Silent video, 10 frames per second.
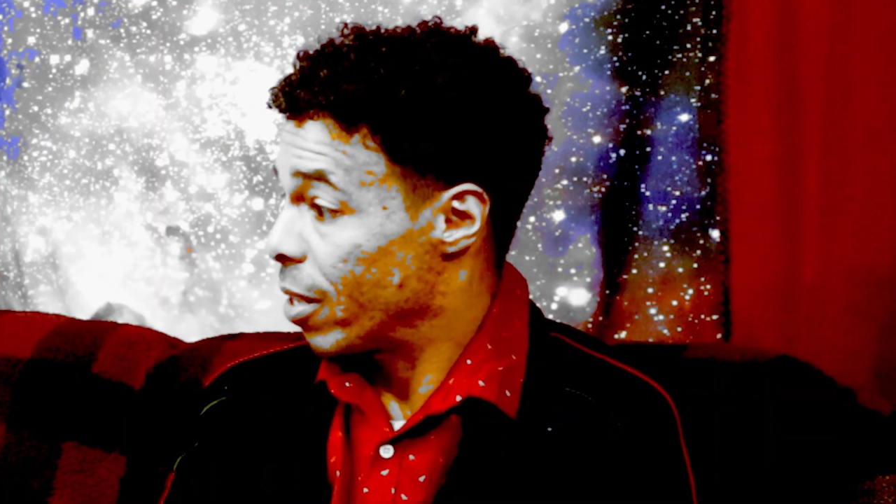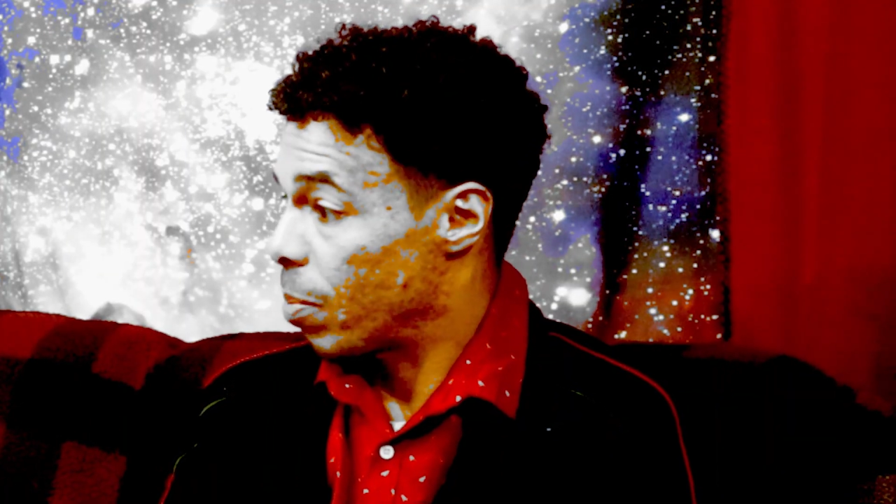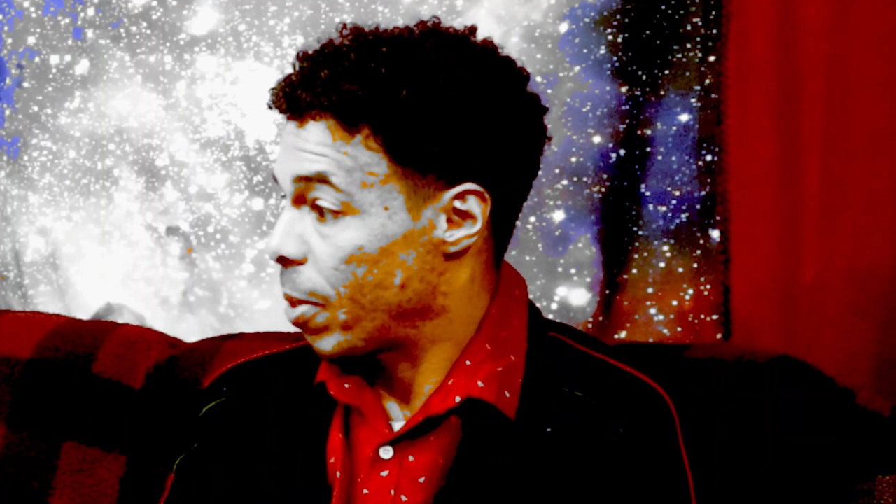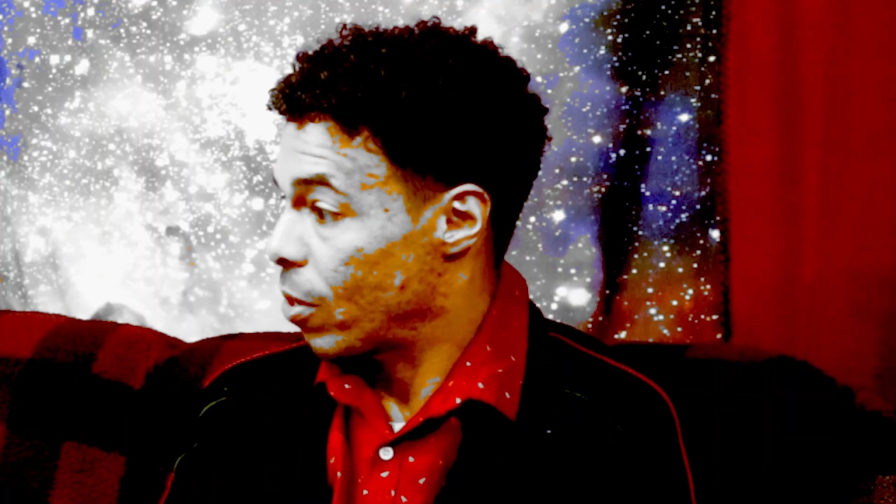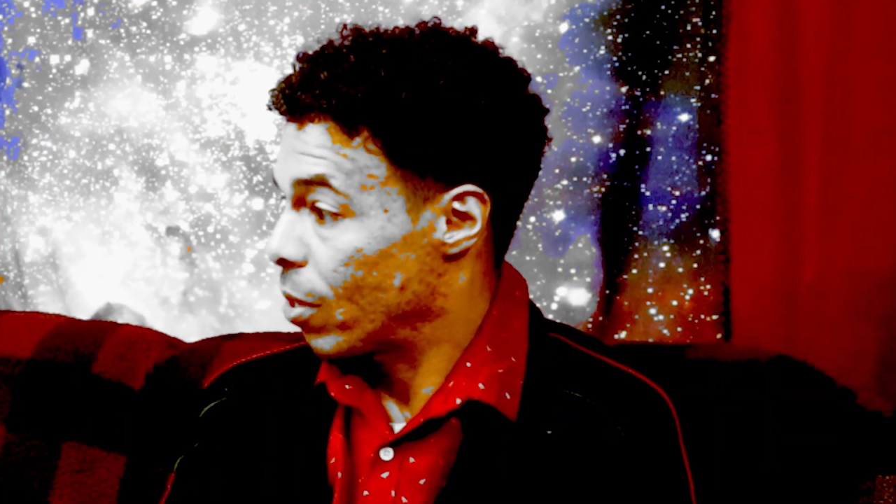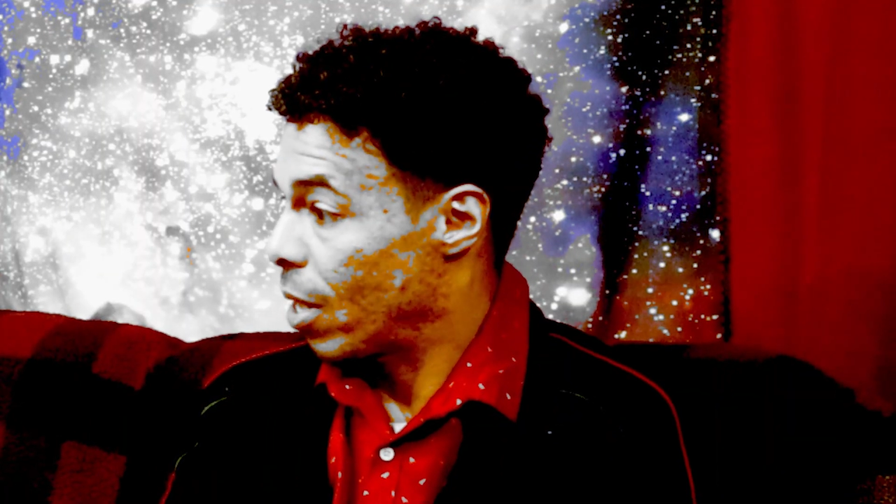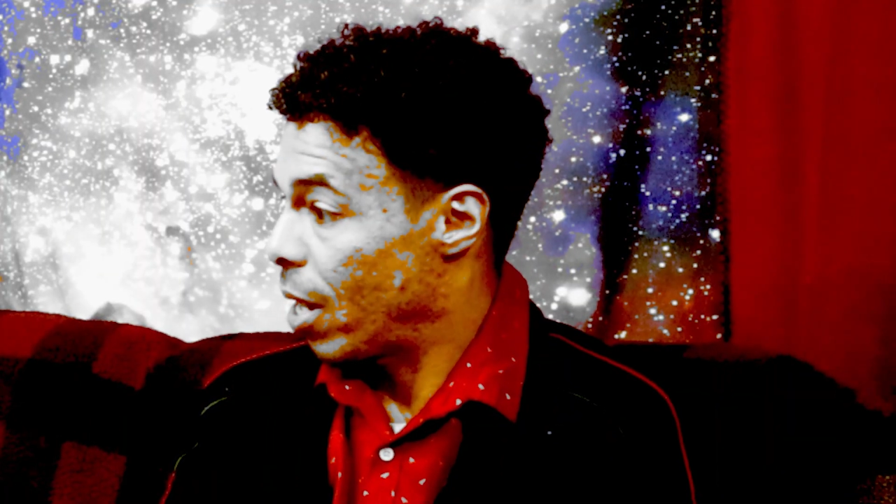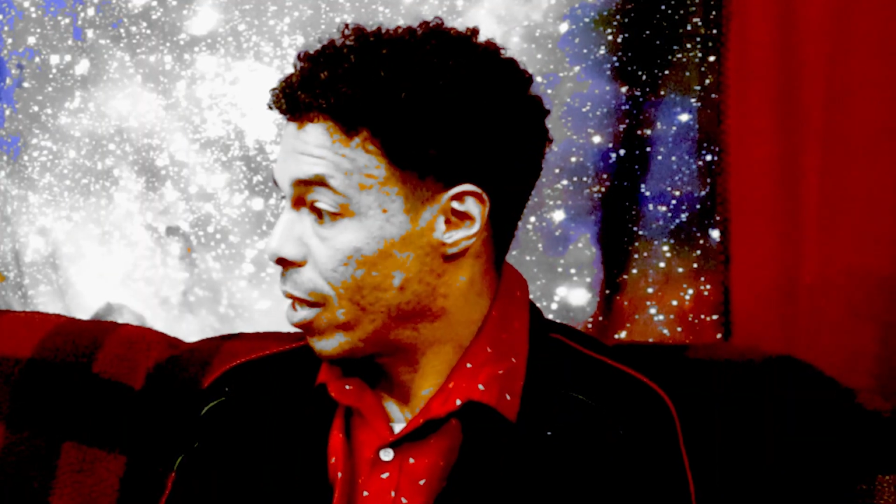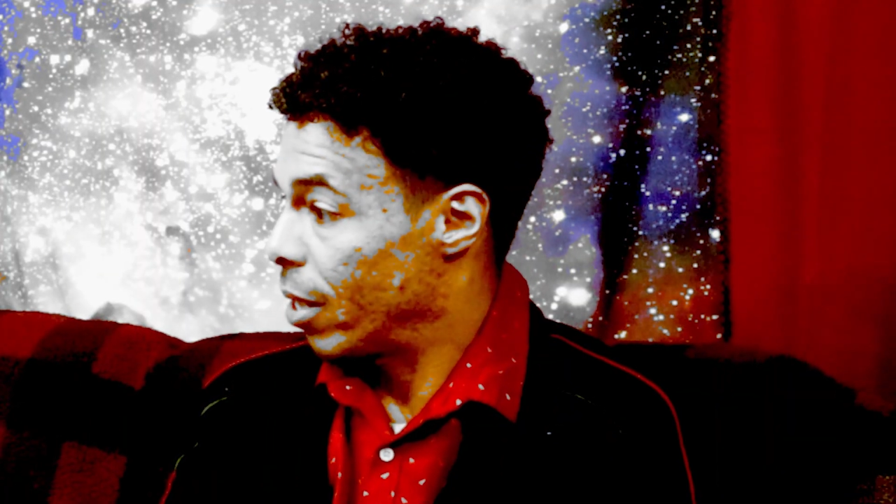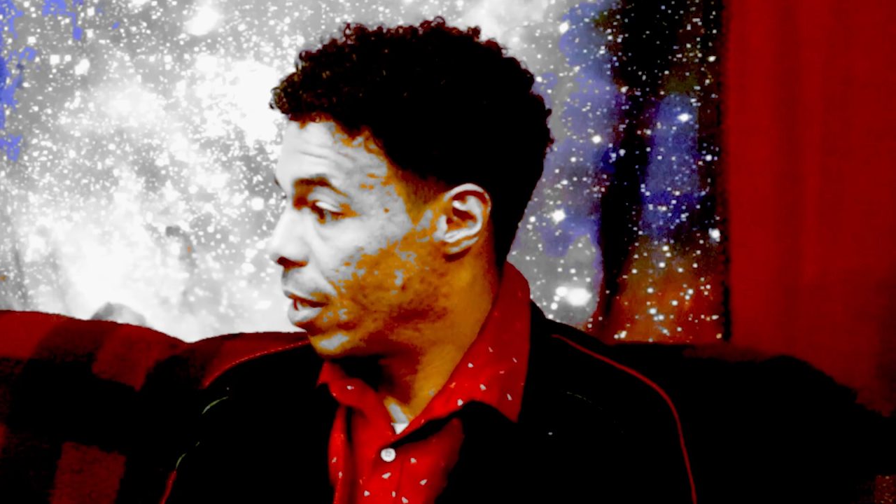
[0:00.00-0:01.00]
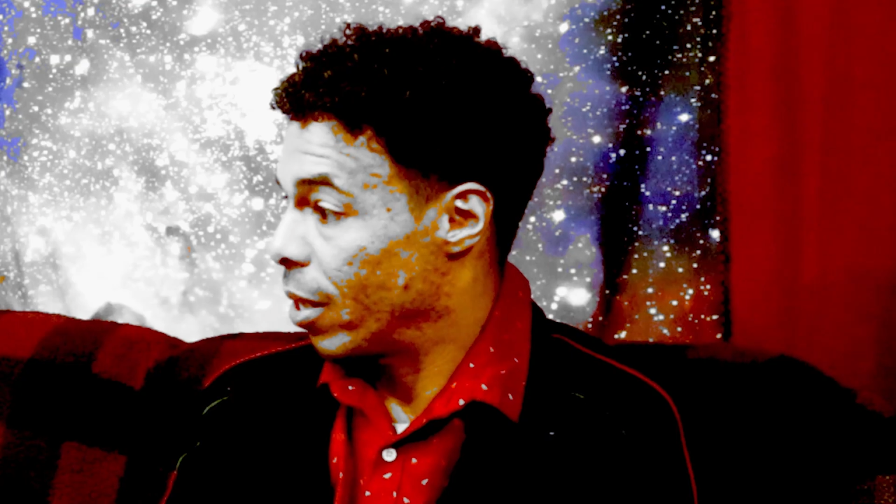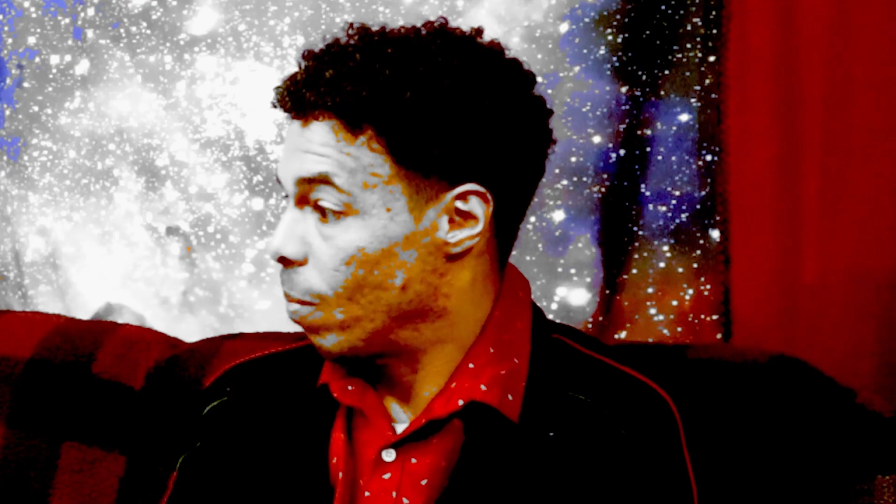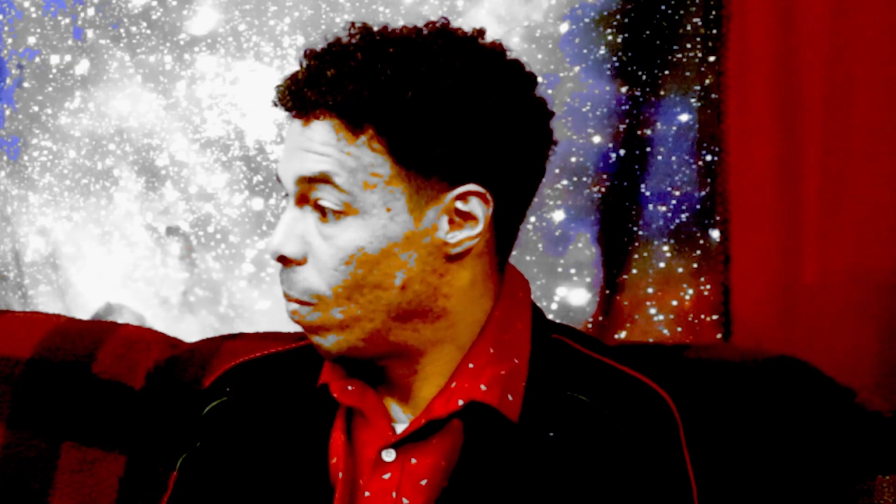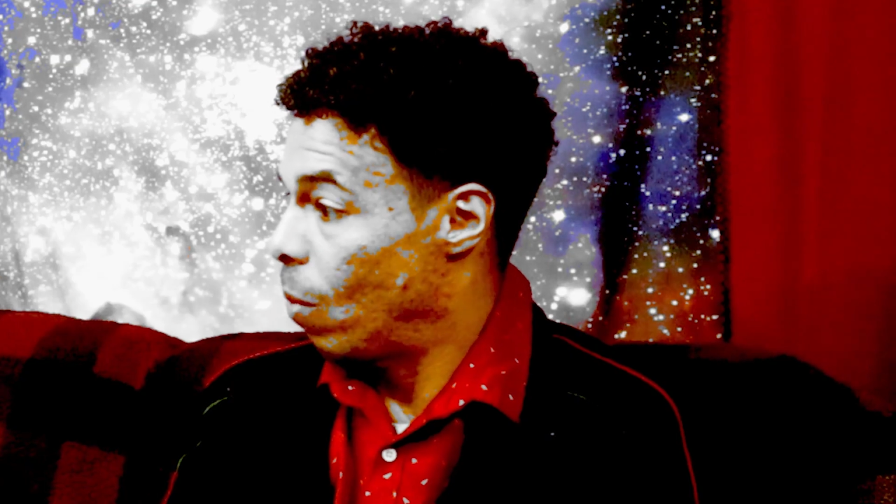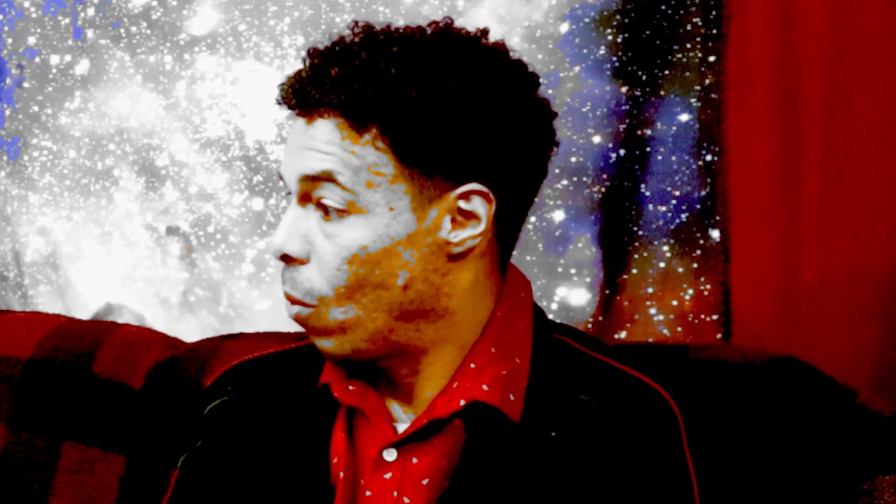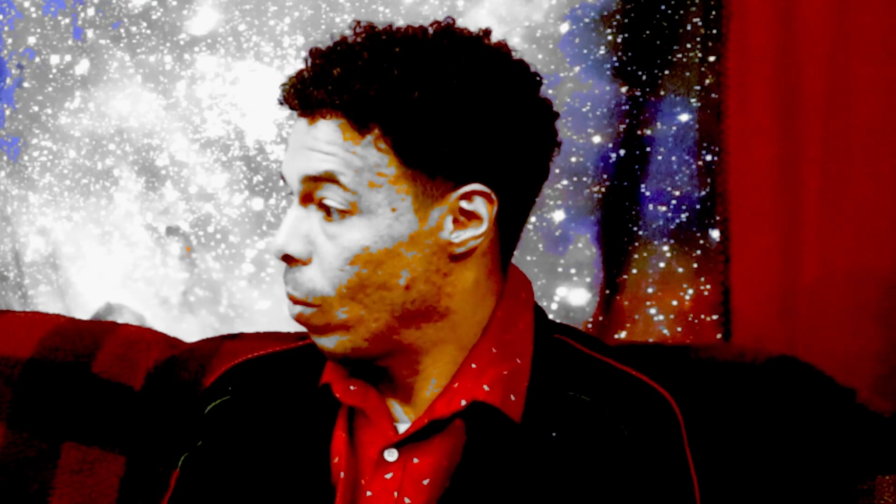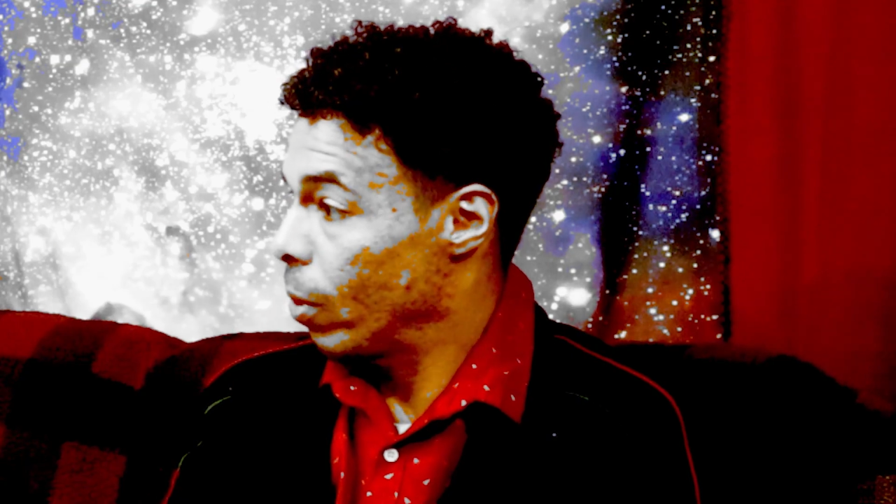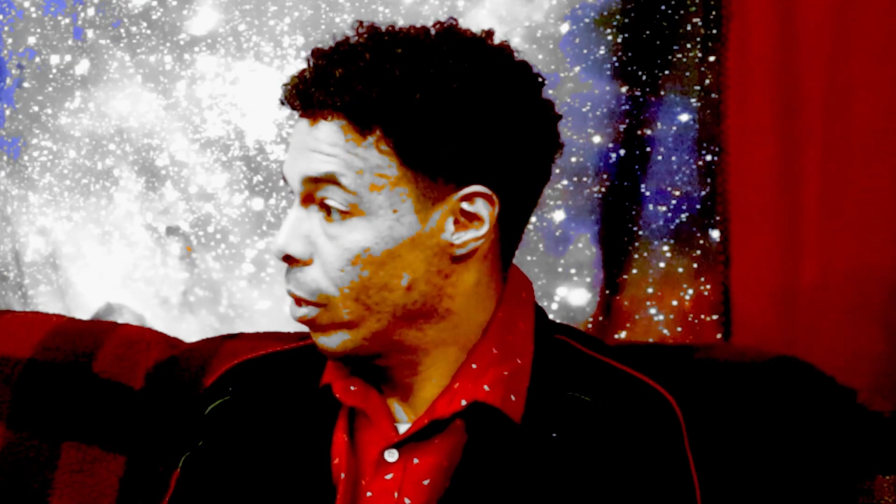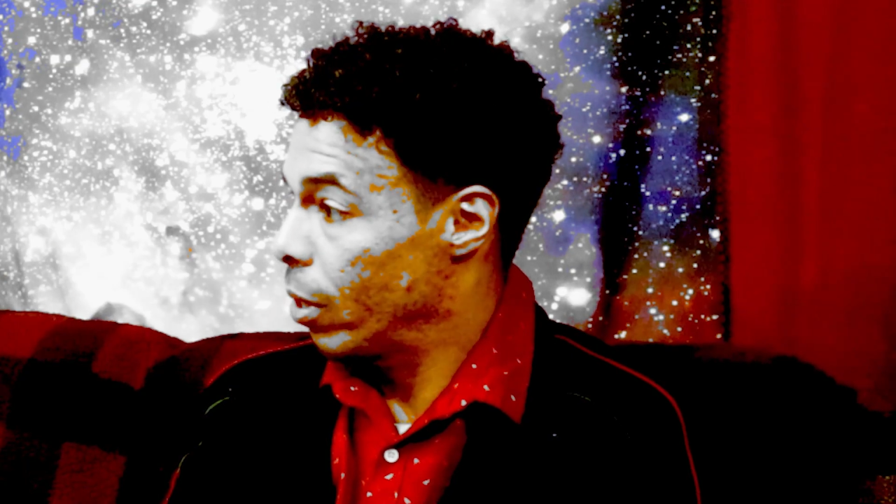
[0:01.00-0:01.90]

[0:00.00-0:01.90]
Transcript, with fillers: especially not anymore.